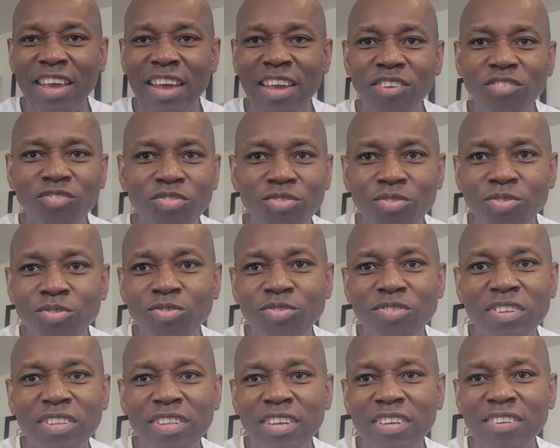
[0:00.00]

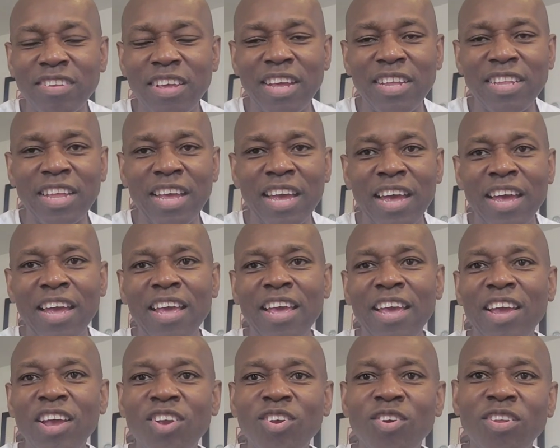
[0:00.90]
etudes and things like that,
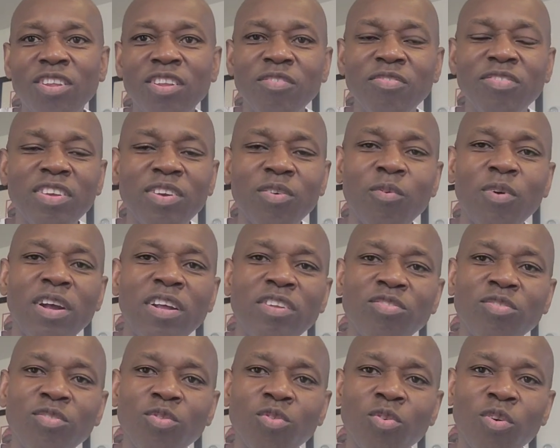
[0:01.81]
you're lifting
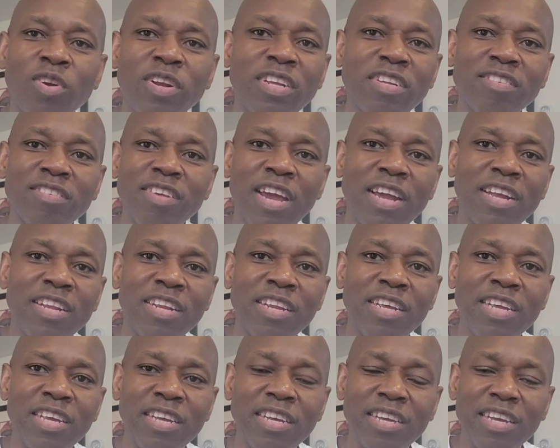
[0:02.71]
weights, you're learning
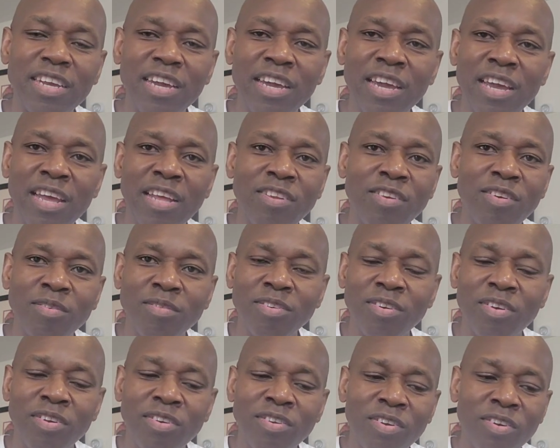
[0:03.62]
technique, and you're
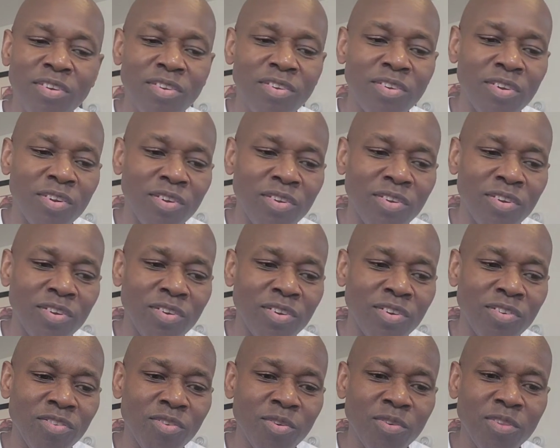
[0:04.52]
you're you're you're
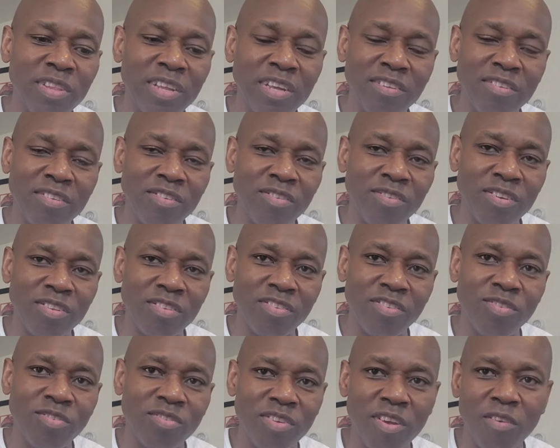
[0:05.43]
you're doing things, and you can
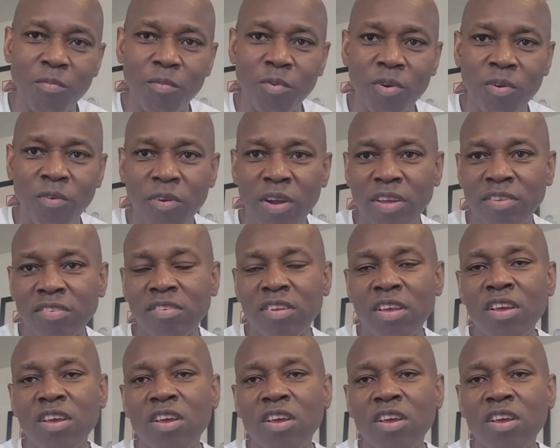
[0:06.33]
see yourself progress.